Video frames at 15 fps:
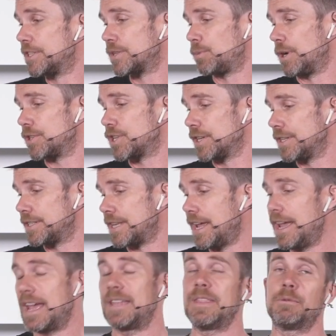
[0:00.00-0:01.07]
switches,
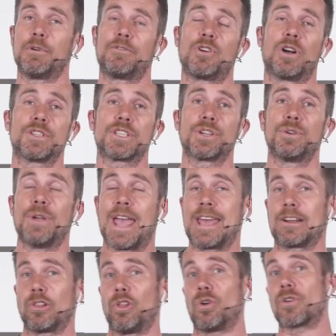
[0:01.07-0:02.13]
and then we've got 2
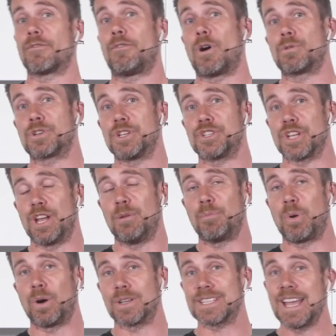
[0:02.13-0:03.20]
analog voltage
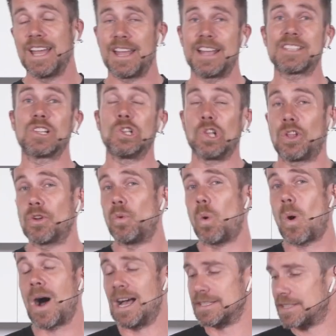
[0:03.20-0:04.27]
inputs. There's a lot of
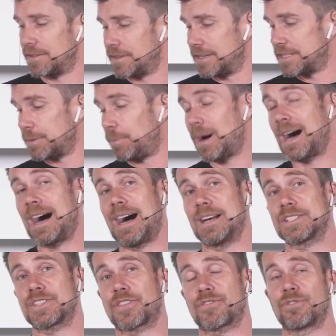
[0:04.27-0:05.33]
wires that need to
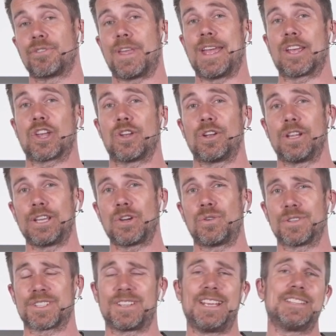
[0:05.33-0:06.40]
pass through that curly
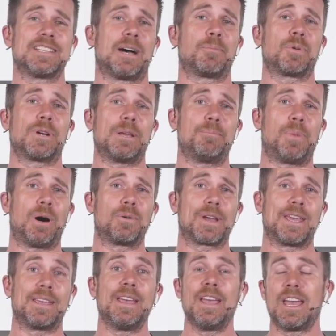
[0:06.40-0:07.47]
cord, so it ends up pretty
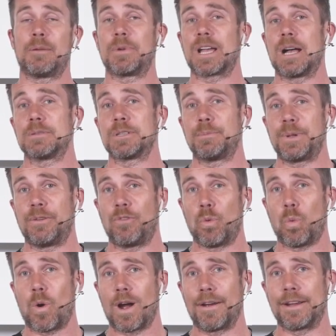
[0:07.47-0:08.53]
bulky and becomes a bit of a
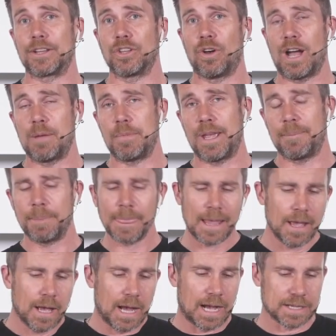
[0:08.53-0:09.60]
wiring nightmare.
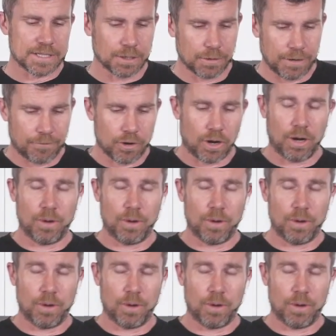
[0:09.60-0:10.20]
So we've